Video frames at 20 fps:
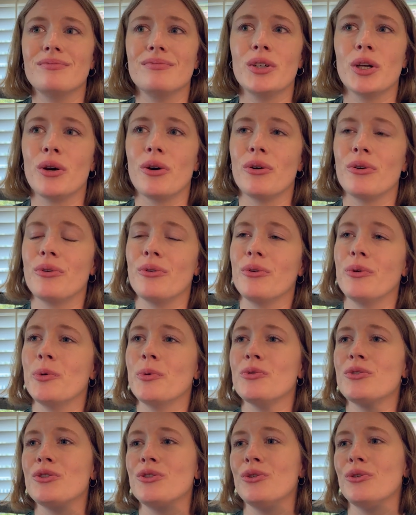Go
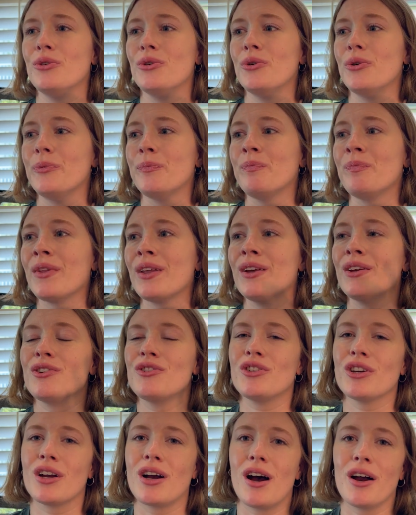to
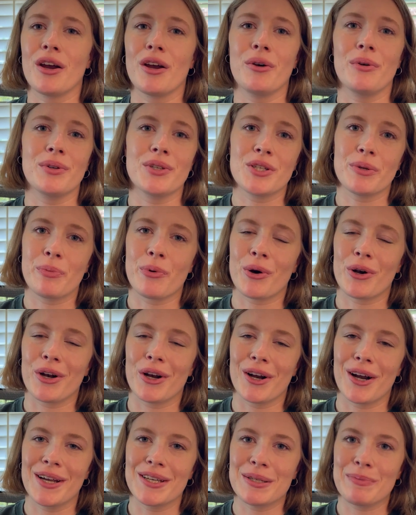Chicago and support
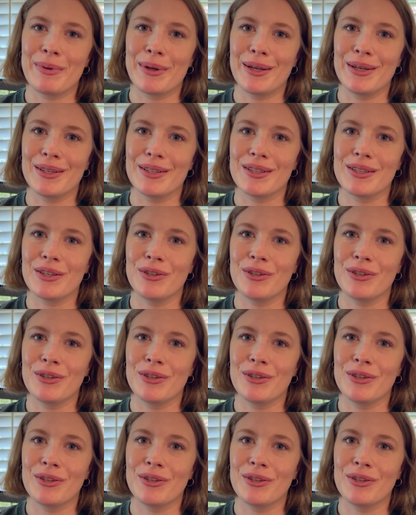her husband,